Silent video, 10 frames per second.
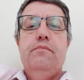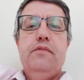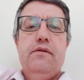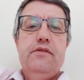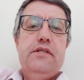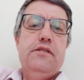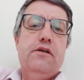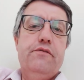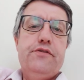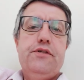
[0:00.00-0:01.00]
But this is an
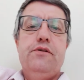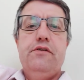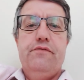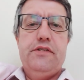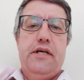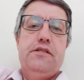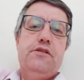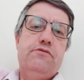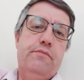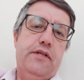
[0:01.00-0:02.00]
offshoot of the sex
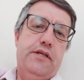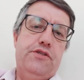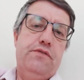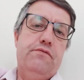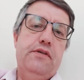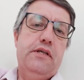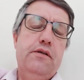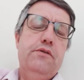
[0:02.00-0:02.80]
discrimination thing.